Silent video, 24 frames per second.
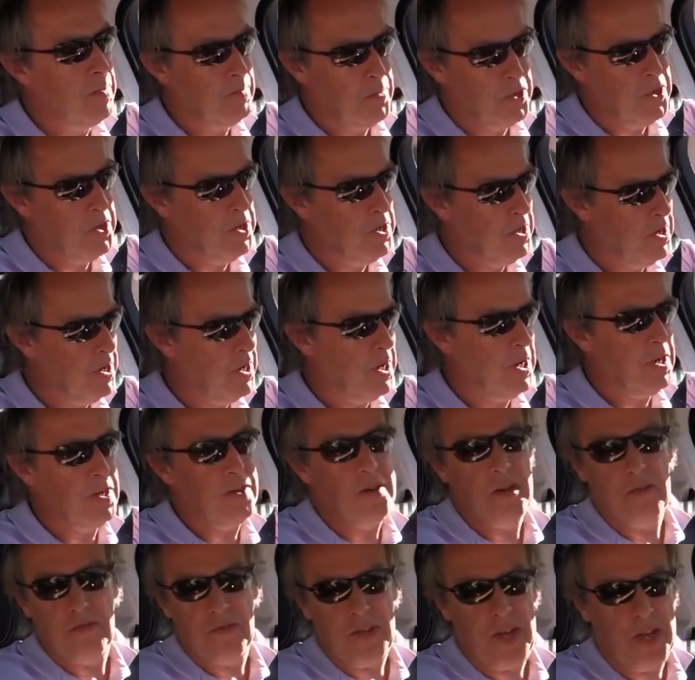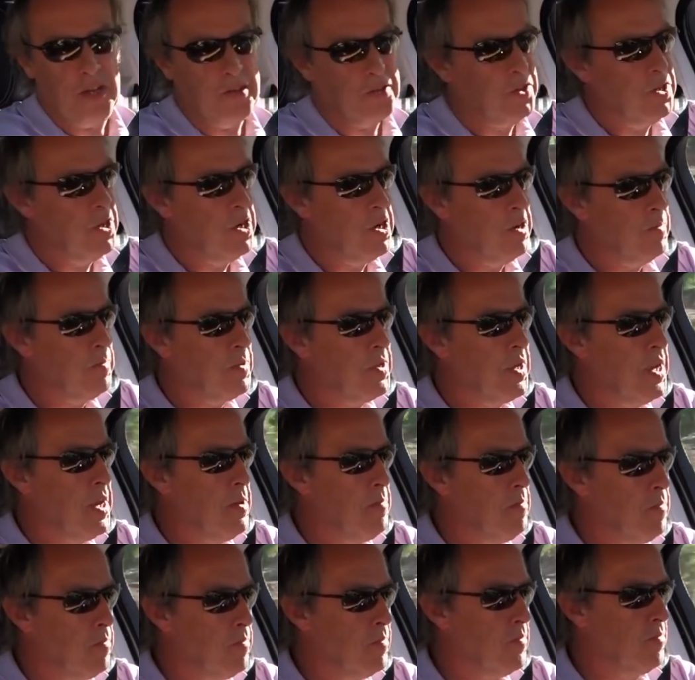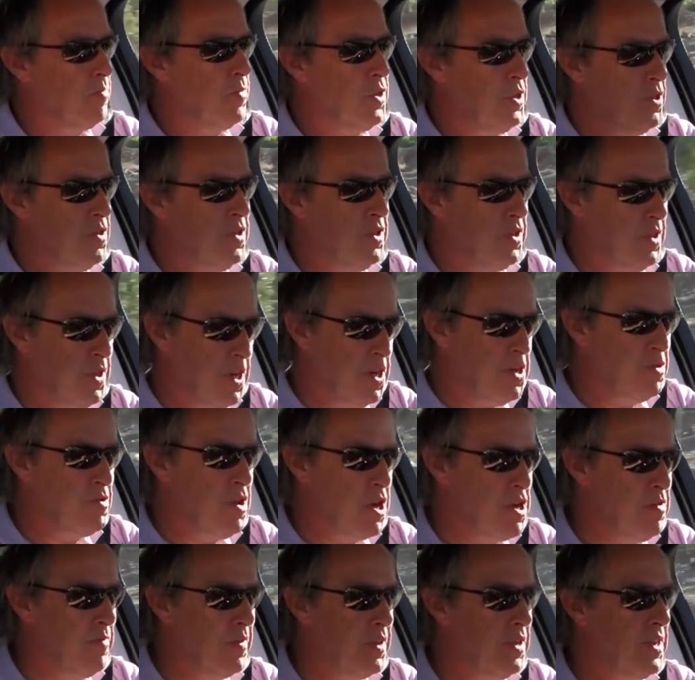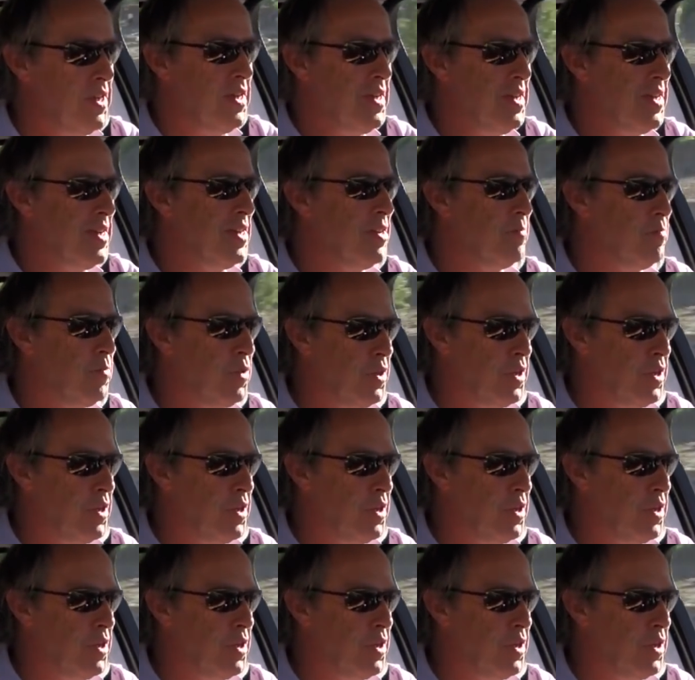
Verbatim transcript: per 1000 RPM which is so overgeared,